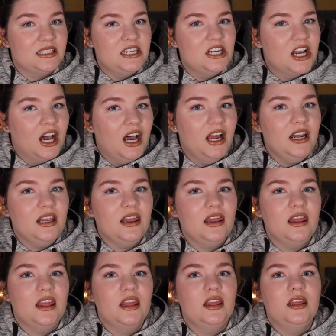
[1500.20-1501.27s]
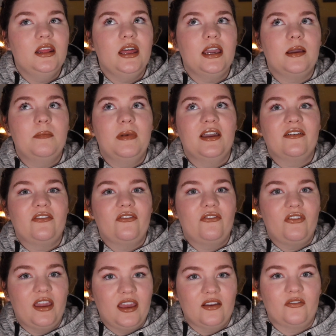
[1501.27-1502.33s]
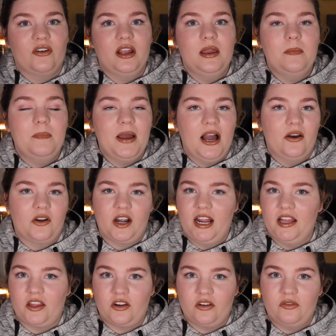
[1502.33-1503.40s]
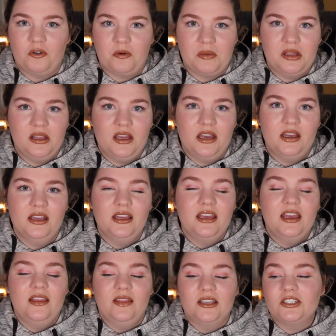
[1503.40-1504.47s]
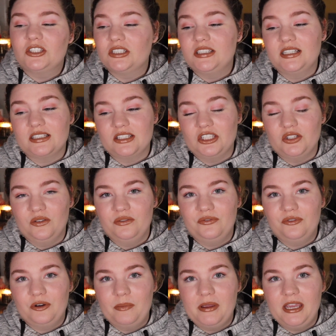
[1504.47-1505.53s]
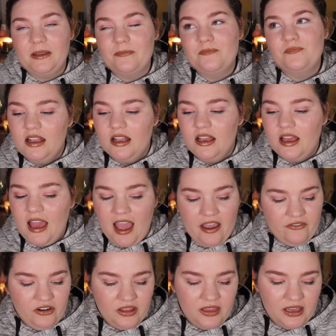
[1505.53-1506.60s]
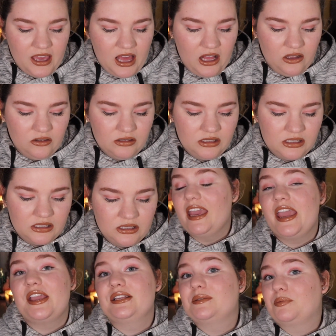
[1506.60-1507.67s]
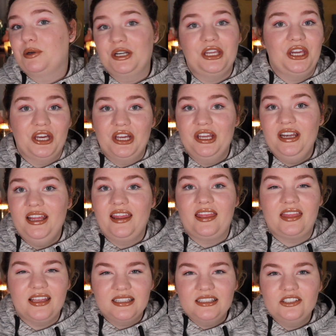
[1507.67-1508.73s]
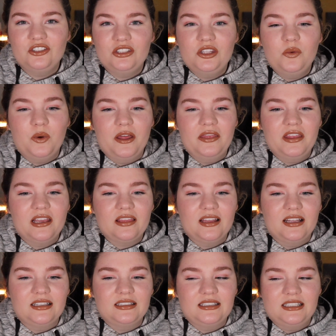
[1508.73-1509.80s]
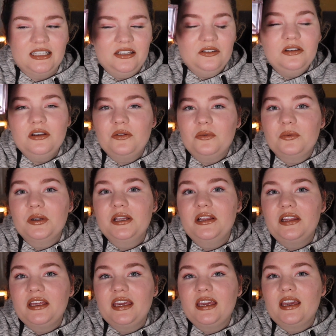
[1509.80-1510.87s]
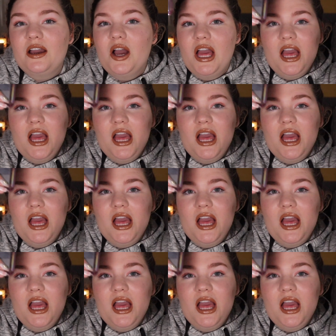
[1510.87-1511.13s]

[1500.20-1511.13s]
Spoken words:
not like my favorite powder highlighter formula. This just doesn't do it for me. Everything else is pretty good. This is just the one thing that didn't really